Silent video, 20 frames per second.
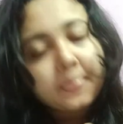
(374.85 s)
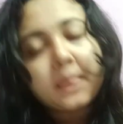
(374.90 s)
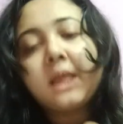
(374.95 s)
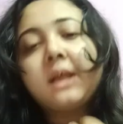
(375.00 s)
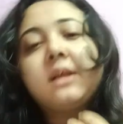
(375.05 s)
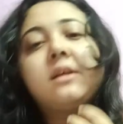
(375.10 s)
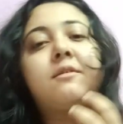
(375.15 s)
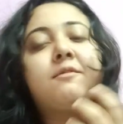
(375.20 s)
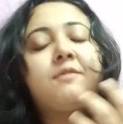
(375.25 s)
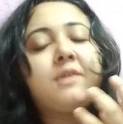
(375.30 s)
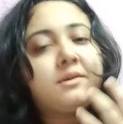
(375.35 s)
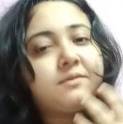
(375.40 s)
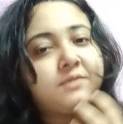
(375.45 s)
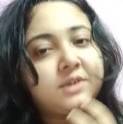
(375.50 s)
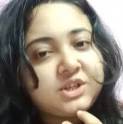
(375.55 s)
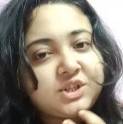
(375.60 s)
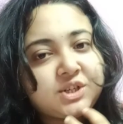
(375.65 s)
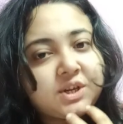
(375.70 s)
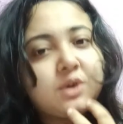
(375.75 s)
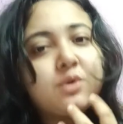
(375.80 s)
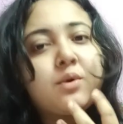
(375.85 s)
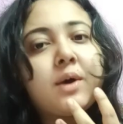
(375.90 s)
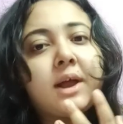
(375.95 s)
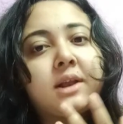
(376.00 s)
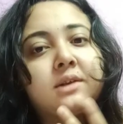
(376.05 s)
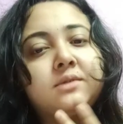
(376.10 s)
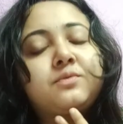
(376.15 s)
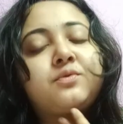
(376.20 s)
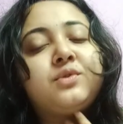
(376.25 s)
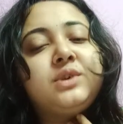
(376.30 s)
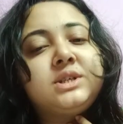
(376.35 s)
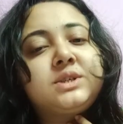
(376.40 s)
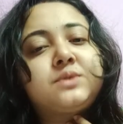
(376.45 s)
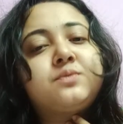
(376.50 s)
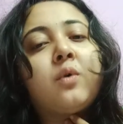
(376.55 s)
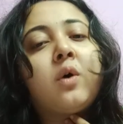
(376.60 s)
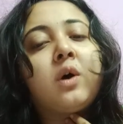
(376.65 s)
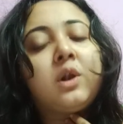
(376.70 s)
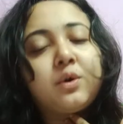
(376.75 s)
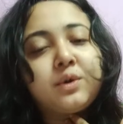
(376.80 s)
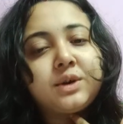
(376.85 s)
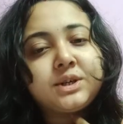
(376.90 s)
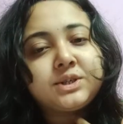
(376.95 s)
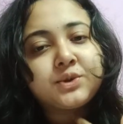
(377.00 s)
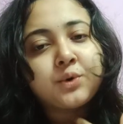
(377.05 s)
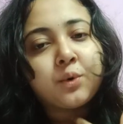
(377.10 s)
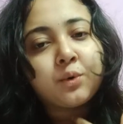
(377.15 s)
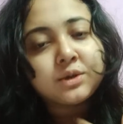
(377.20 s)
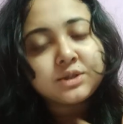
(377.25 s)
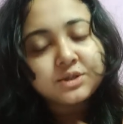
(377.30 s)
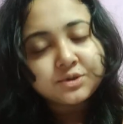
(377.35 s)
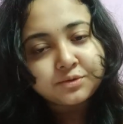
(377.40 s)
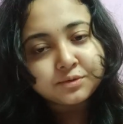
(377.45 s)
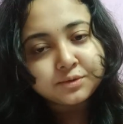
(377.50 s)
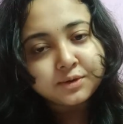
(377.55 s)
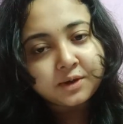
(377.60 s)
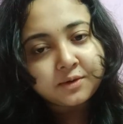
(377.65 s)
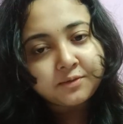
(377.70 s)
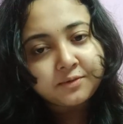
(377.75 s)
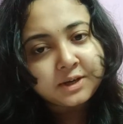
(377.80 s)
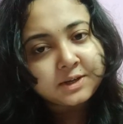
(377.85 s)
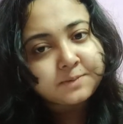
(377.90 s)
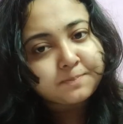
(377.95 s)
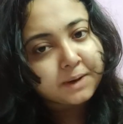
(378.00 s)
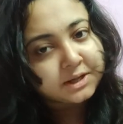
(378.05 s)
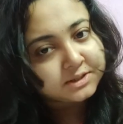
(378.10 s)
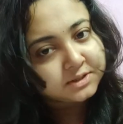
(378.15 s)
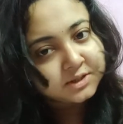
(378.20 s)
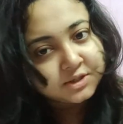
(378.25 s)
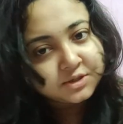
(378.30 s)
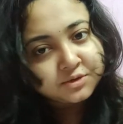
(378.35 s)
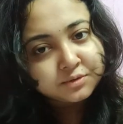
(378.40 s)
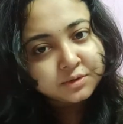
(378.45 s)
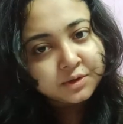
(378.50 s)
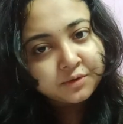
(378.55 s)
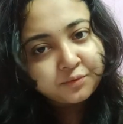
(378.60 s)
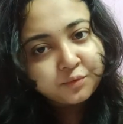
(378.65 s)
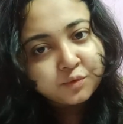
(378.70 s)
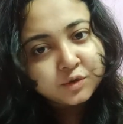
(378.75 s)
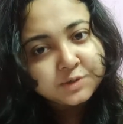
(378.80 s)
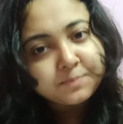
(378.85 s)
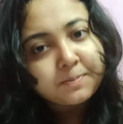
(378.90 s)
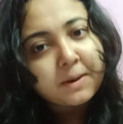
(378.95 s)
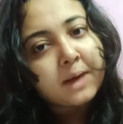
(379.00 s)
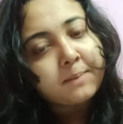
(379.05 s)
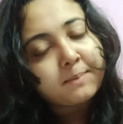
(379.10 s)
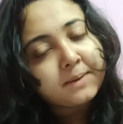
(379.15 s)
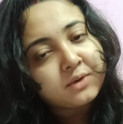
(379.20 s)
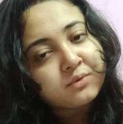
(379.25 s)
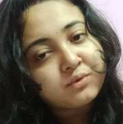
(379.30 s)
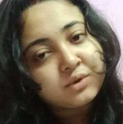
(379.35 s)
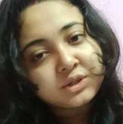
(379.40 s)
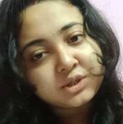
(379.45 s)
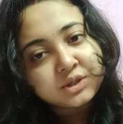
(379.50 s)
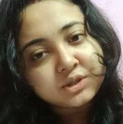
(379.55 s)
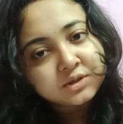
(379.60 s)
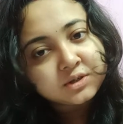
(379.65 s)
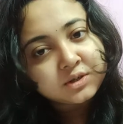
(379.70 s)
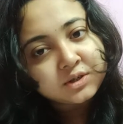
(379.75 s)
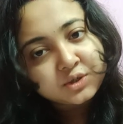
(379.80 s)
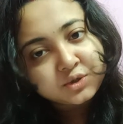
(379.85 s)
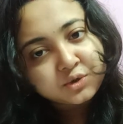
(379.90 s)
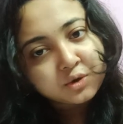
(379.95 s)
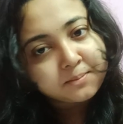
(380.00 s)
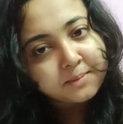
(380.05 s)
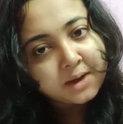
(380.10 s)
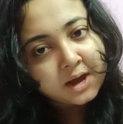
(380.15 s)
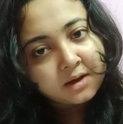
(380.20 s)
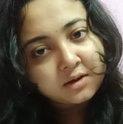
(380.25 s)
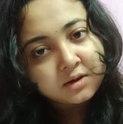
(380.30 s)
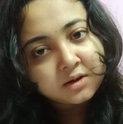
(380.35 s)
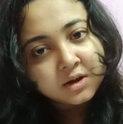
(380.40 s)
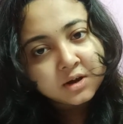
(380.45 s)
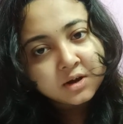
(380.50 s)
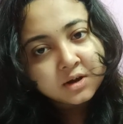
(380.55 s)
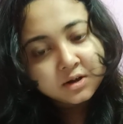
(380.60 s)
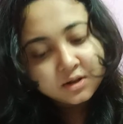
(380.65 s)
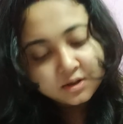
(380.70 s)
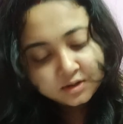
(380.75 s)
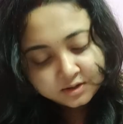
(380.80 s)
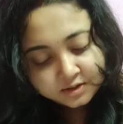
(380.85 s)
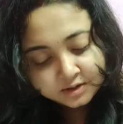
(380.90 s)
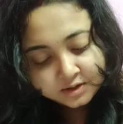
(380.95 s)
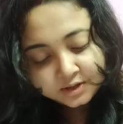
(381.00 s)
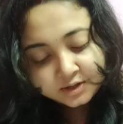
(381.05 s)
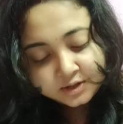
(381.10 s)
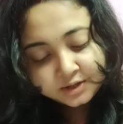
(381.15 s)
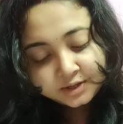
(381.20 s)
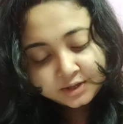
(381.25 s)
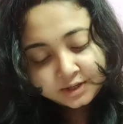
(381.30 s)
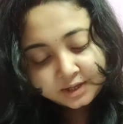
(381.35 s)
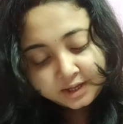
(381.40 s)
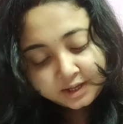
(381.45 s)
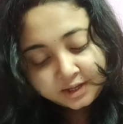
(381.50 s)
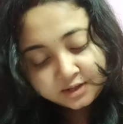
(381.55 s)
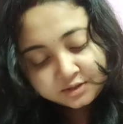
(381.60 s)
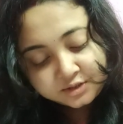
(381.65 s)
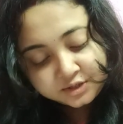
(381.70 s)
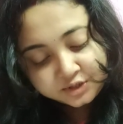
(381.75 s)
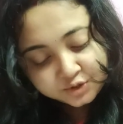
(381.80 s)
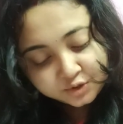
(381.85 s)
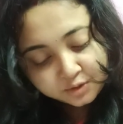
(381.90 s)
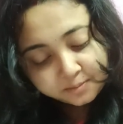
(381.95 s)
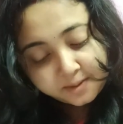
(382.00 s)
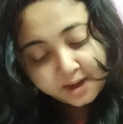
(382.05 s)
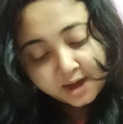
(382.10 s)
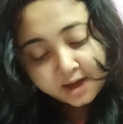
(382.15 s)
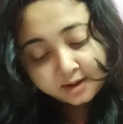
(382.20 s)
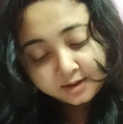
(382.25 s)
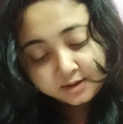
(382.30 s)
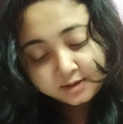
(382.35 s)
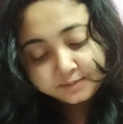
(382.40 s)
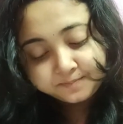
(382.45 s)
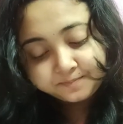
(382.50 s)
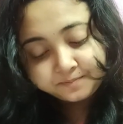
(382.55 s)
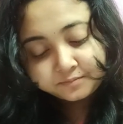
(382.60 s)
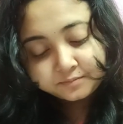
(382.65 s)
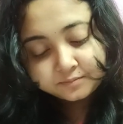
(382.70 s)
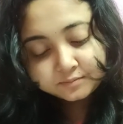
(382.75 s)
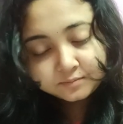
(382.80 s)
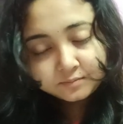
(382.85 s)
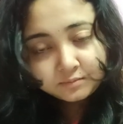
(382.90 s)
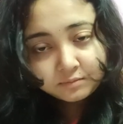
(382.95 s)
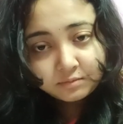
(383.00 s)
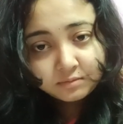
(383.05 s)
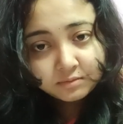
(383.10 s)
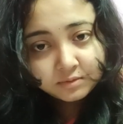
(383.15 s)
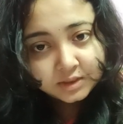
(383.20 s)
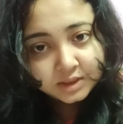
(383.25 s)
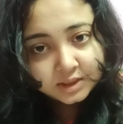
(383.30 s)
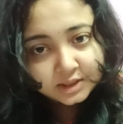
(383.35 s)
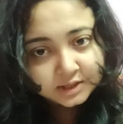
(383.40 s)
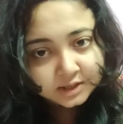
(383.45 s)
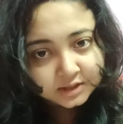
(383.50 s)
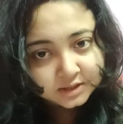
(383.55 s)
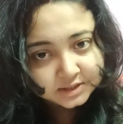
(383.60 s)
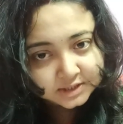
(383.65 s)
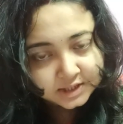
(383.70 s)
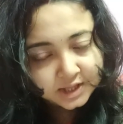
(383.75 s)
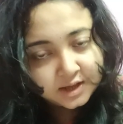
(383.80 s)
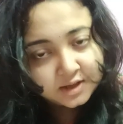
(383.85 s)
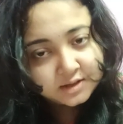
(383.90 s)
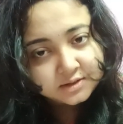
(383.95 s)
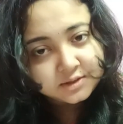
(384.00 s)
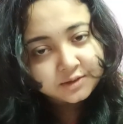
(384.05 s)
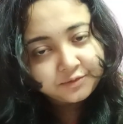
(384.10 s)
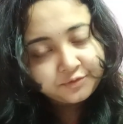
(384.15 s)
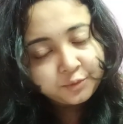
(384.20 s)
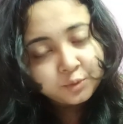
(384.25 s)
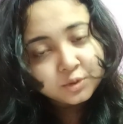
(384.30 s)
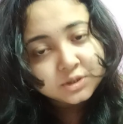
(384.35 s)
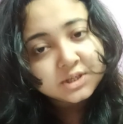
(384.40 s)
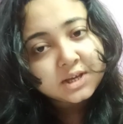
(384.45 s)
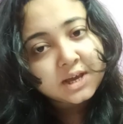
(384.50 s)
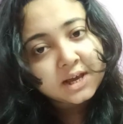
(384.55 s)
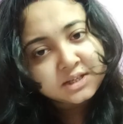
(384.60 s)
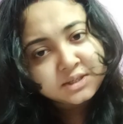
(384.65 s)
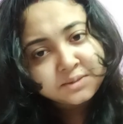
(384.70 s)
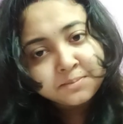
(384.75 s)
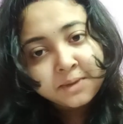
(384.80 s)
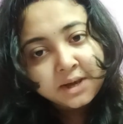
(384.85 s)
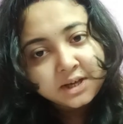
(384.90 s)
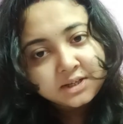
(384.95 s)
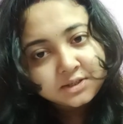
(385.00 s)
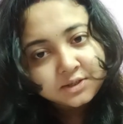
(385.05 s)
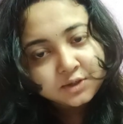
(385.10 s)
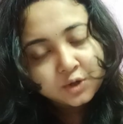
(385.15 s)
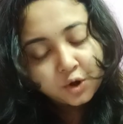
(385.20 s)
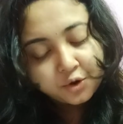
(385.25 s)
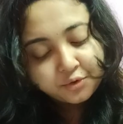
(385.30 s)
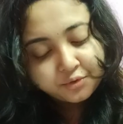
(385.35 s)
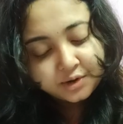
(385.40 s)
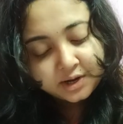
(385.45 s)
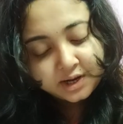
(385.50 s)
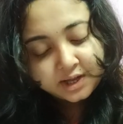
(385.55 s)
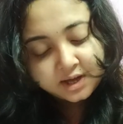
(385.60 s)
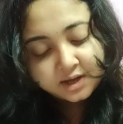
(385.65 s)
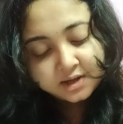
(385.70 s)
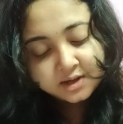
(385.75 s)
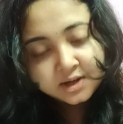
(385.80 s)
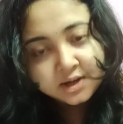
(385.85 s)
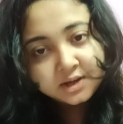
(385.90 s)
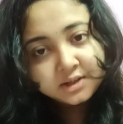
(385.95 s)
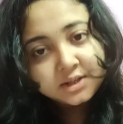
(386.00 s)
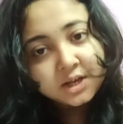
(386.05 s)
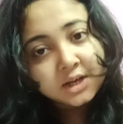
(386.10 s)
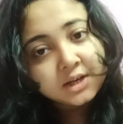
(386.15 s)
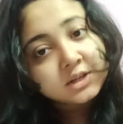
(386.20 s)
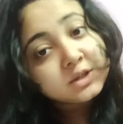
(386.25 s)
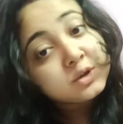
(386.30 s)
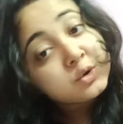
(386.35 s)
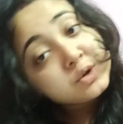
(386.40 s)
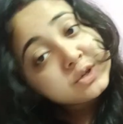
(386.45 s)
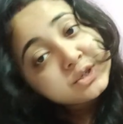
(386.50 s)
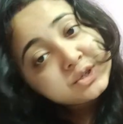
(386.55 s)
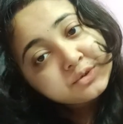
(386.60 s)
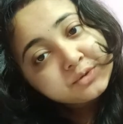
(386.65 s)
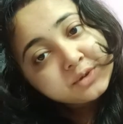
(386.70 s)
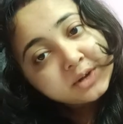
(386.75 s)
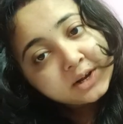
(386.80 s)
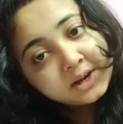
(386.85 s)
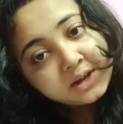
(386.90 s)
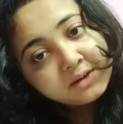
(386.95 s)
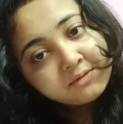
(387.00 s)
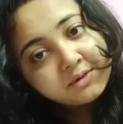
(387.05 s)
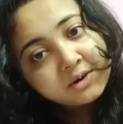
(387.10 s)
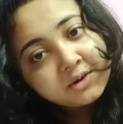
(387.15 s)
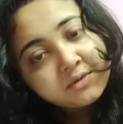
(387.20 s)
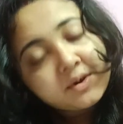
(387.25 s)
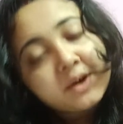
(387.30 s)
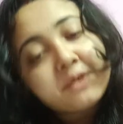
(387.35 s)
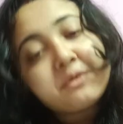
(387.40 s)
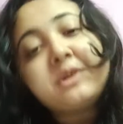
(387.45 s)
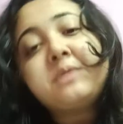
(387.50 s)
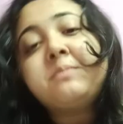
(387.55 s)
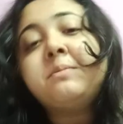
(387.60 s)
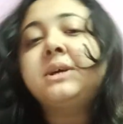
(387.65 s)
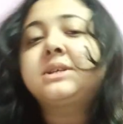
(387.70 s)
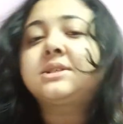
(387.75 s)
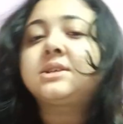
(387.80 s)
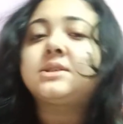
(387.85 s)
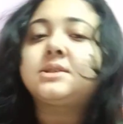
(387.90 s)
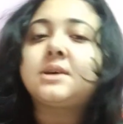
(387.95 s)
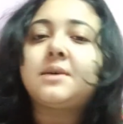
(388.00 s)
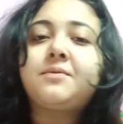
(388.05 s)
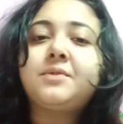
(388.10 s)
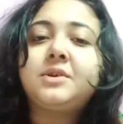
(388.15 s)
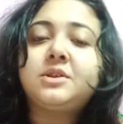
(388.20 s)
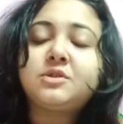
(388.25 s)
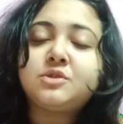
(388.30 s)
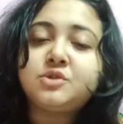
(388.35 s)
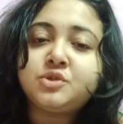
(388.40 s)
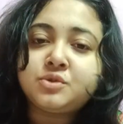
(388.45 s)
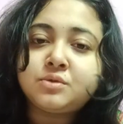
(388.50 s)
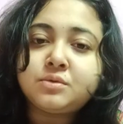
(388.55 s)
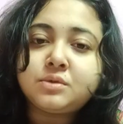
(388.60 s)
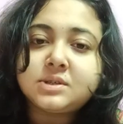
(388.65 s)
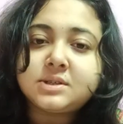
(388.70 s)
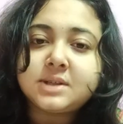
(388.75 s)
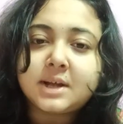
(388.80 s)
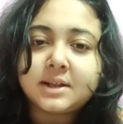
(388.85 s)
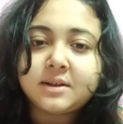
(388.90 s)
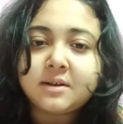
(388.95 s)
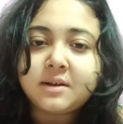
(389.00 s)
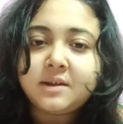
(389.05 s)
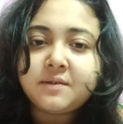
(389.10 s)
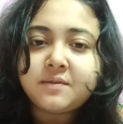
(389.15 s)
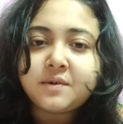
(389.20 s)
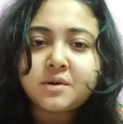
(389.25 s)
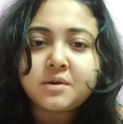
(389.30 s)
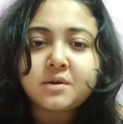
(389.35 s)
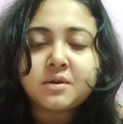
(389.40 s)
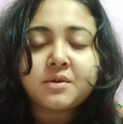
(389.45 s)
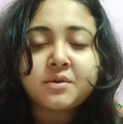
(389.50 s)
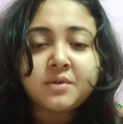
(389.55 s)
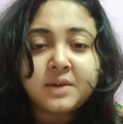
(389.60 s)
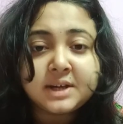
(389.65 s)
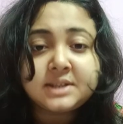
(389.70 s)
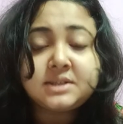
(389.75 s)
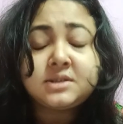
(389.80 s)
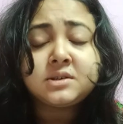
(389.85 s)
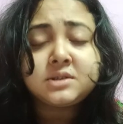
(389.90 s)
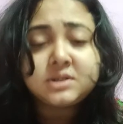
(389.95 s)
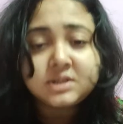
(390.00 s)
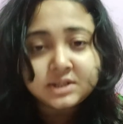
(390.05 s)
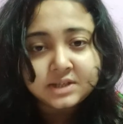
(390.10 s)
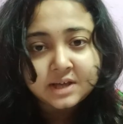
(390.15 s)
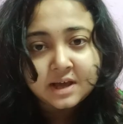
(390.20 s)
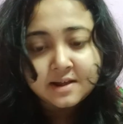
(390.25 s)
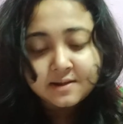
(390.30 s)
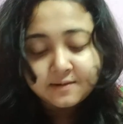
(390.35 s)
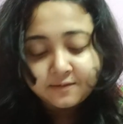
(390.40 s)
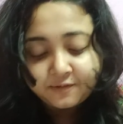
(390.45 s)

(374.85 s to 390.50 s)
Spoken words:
When we chew and we swallow, it passes through the food pipe and reaches the stomach. In stomach, the foods gets mixed thoroughly, then it goes to the liver where it mixes up with the juice that the liver creates itself,